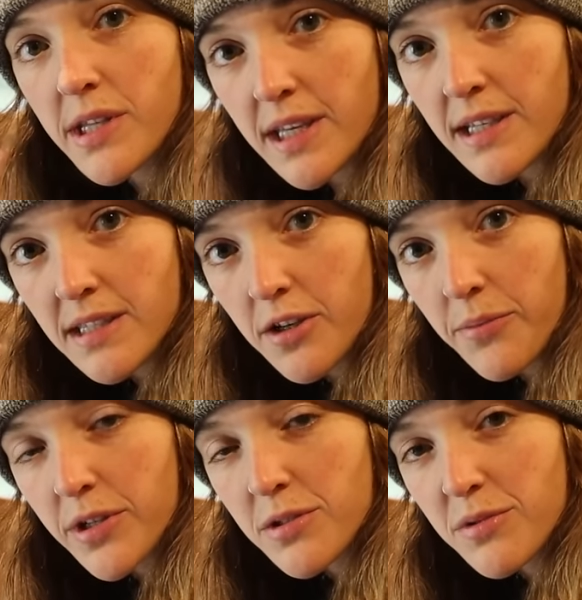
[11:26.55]
this case, the
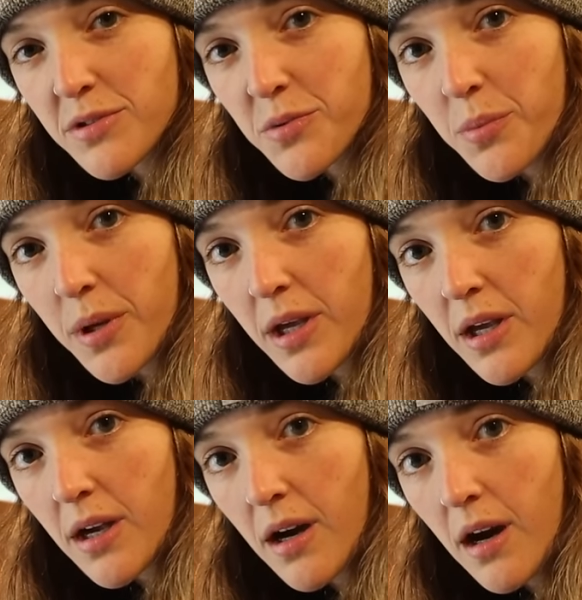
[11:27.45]
combustibles would be
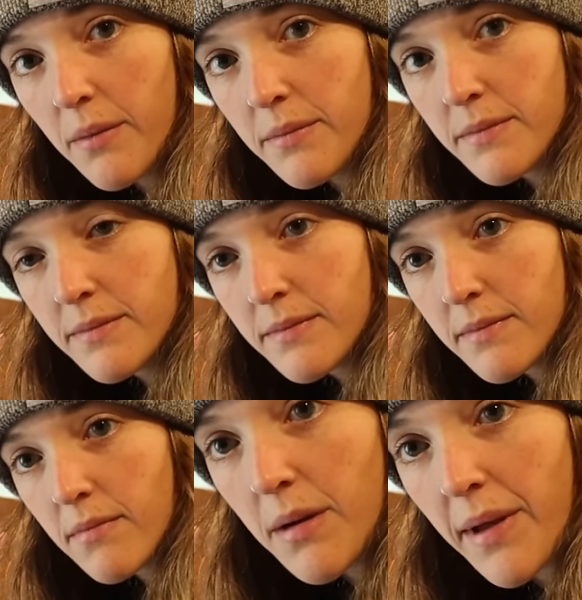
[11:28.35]

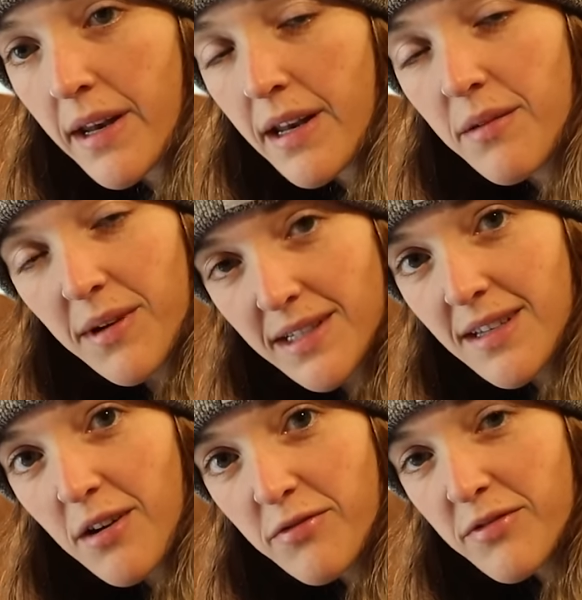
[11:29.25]
my bed and
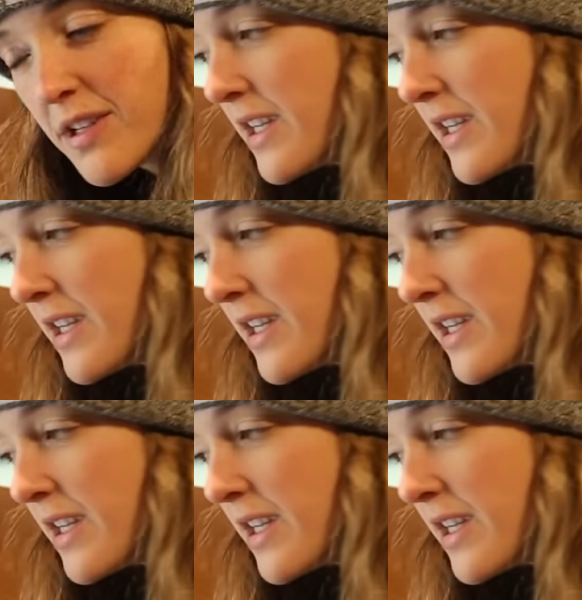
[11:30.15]
myself,